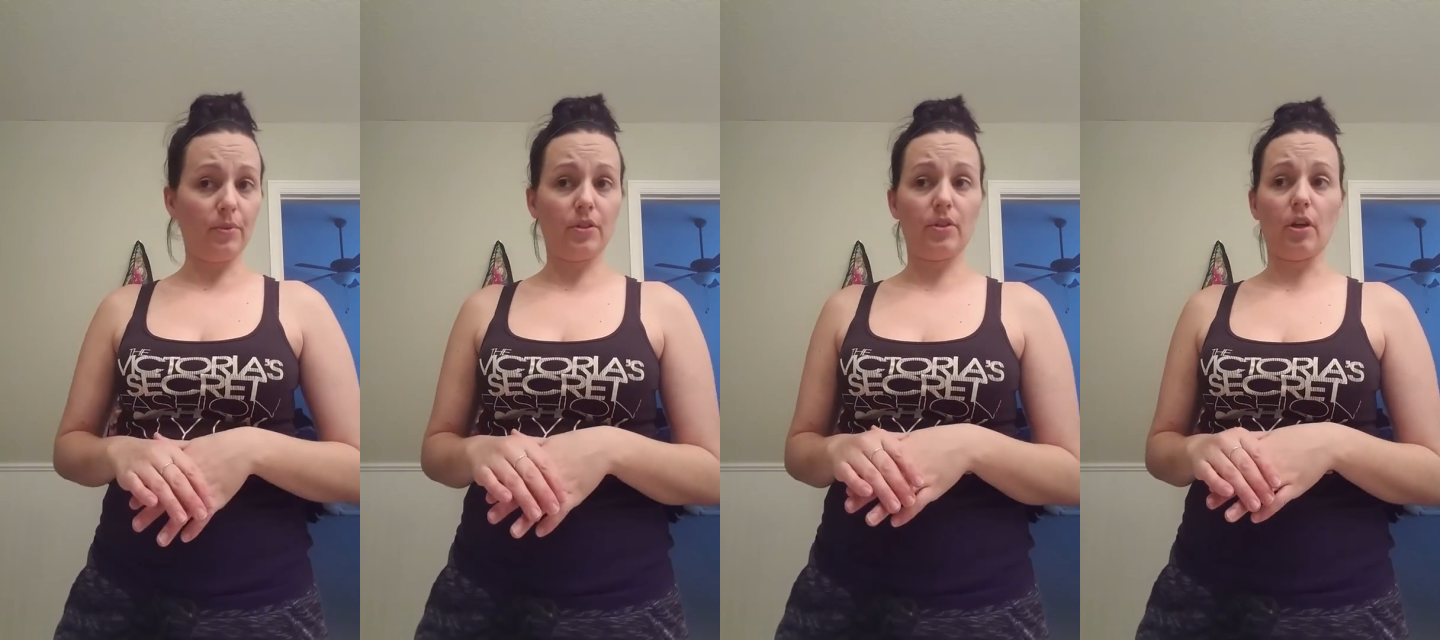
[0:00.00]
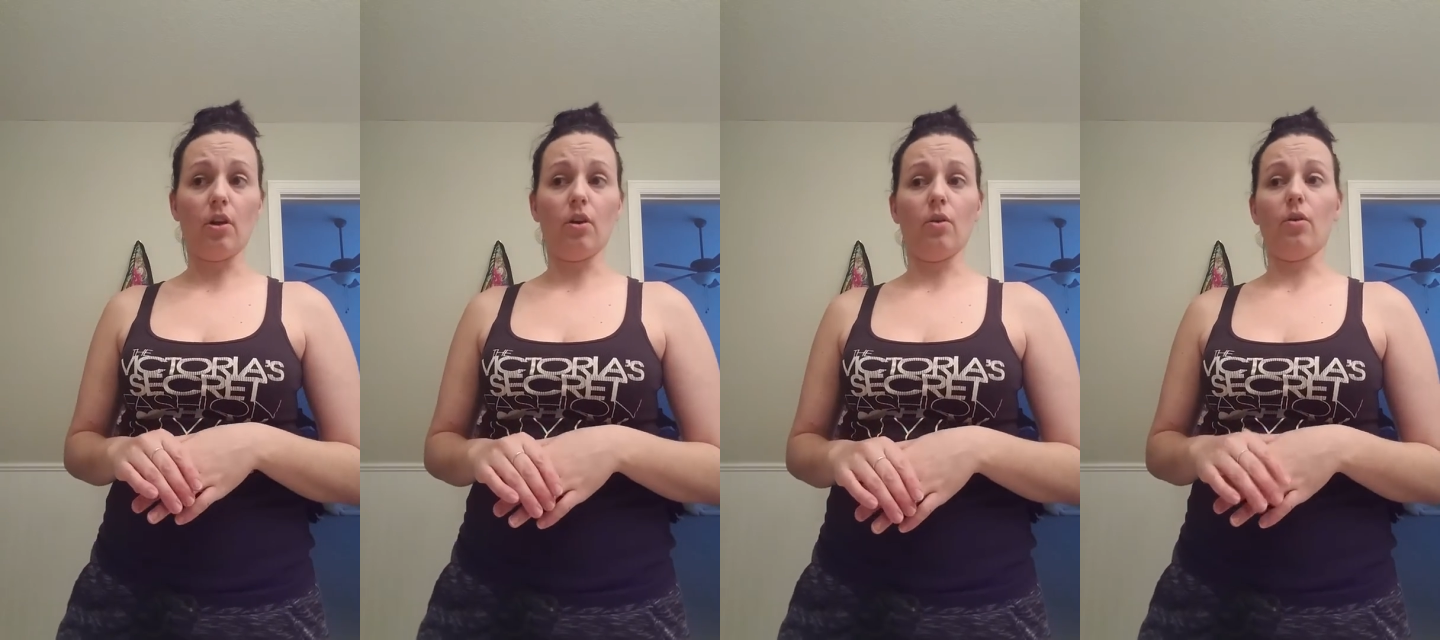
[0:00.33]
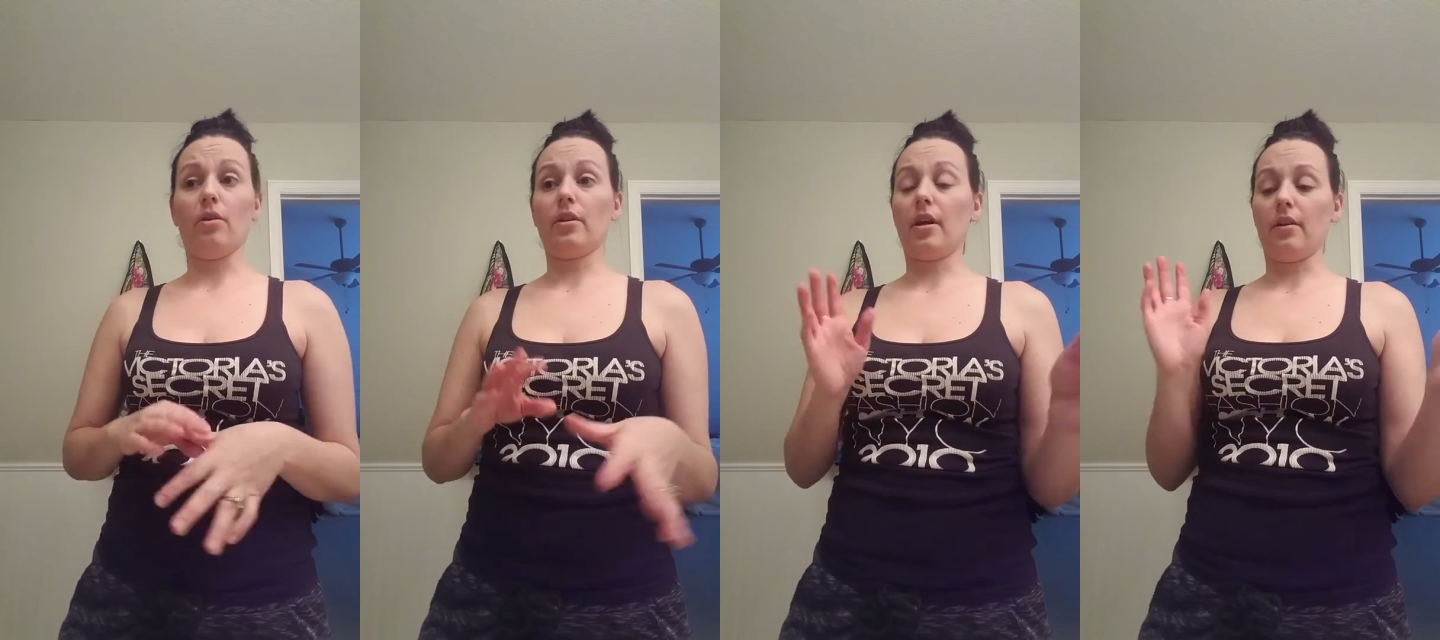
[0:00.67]
So,
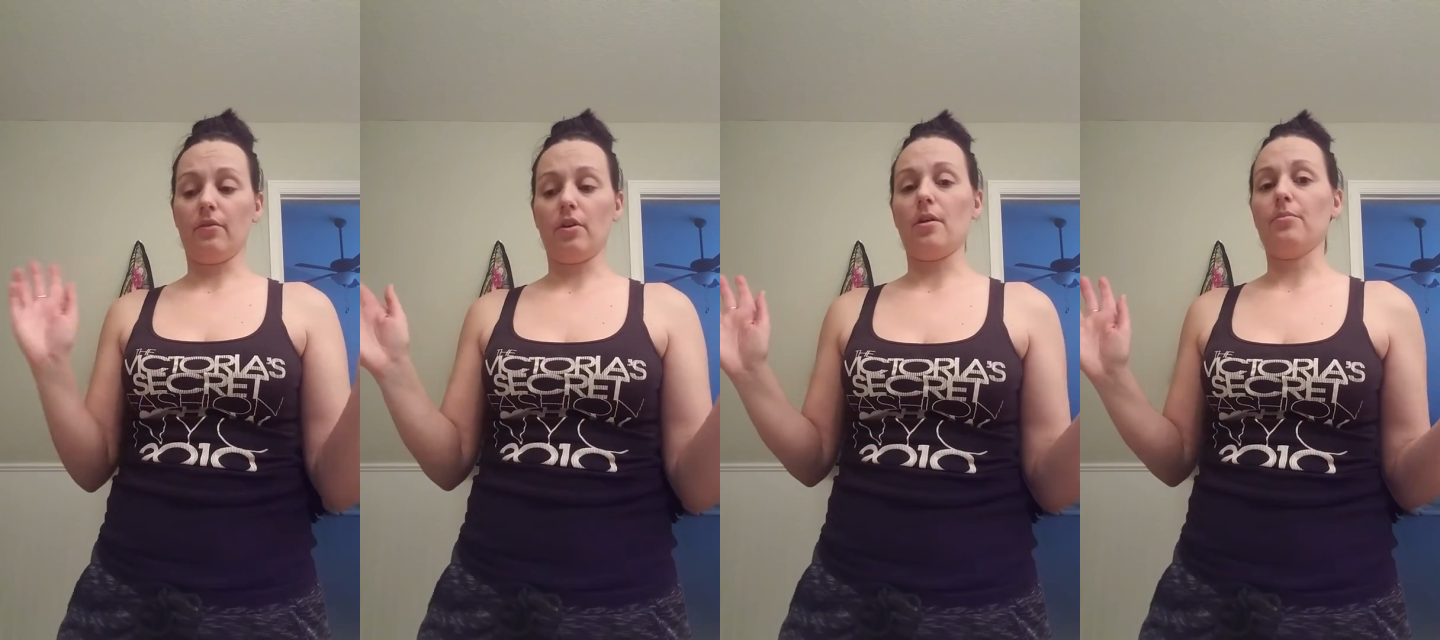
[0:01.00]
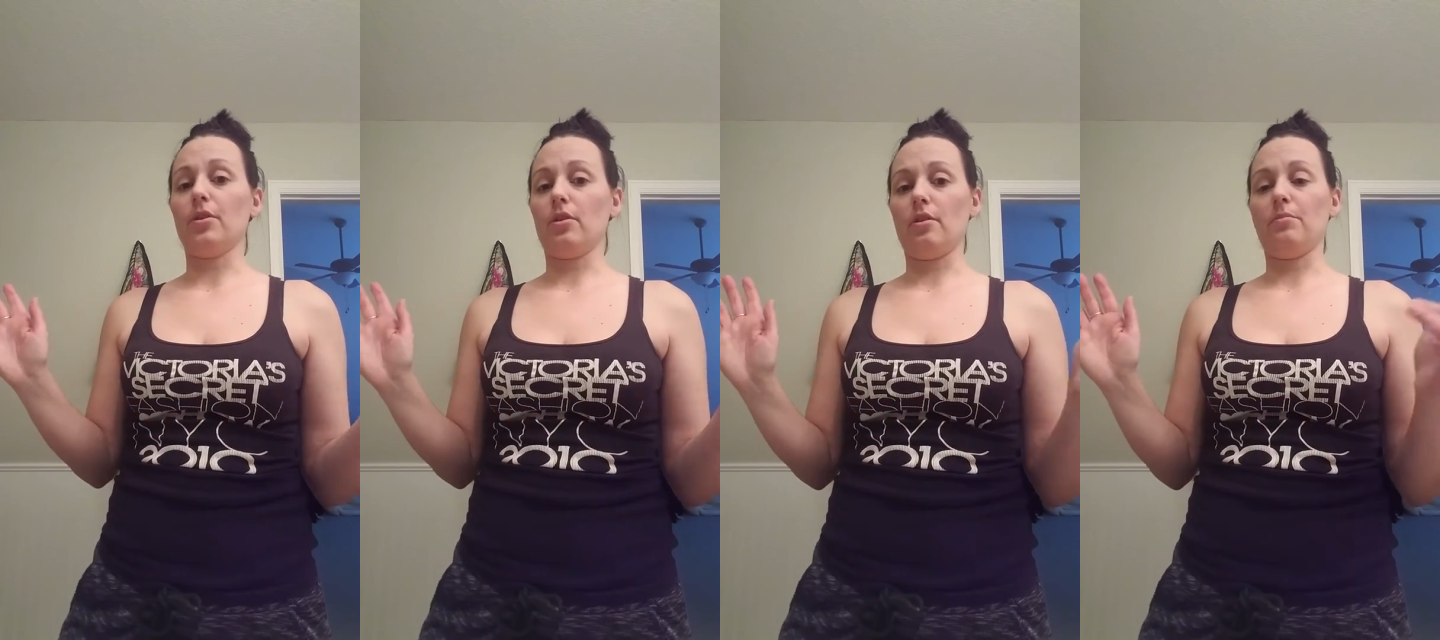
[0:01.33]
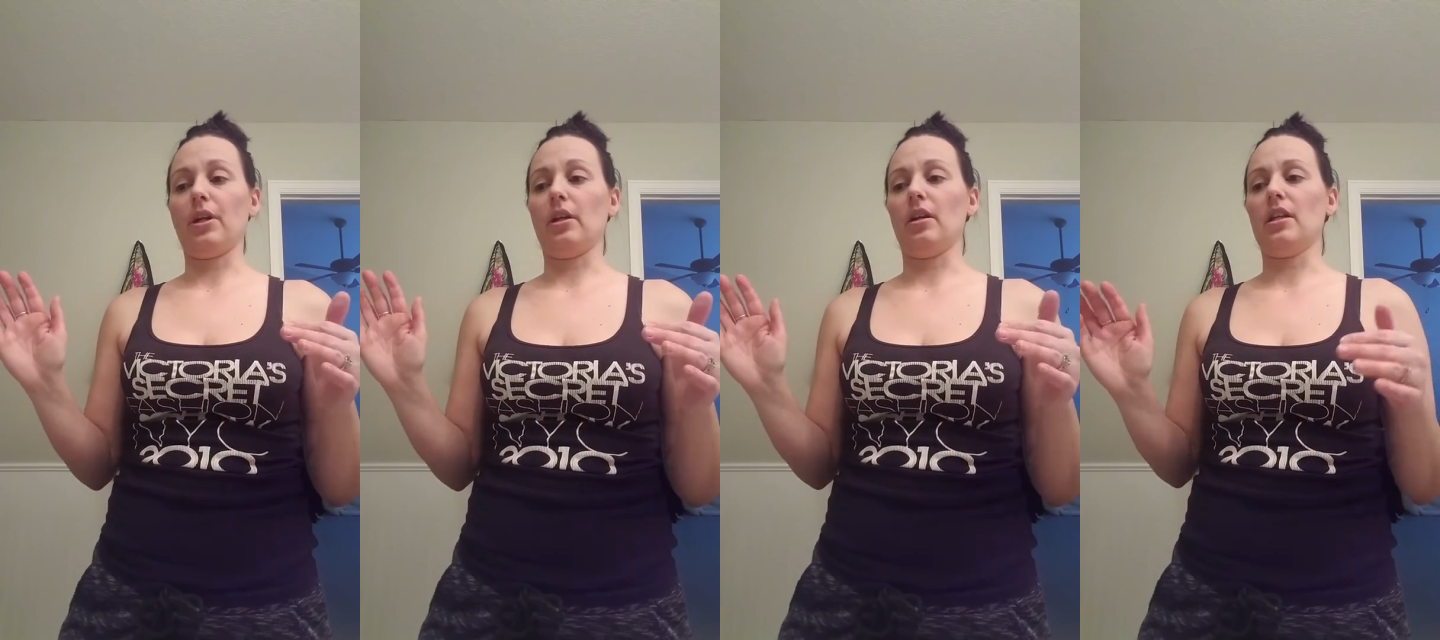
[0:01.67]
or cover up your
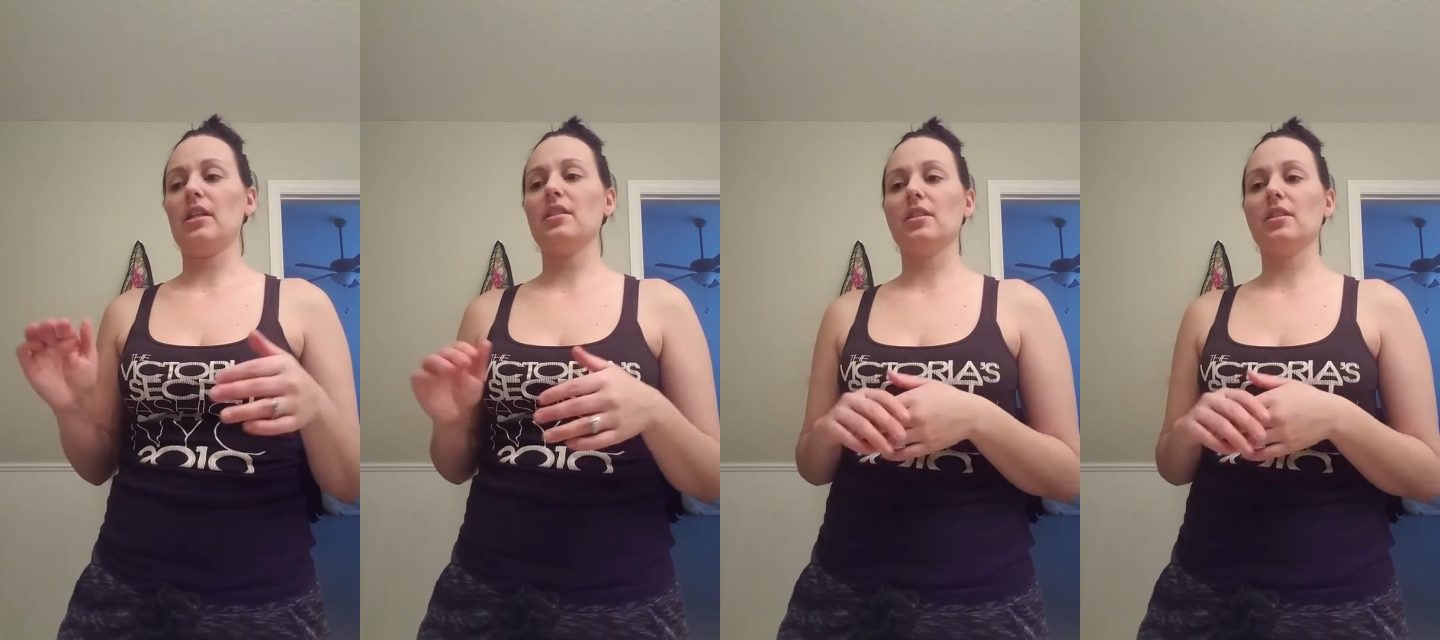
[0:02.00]
impurities.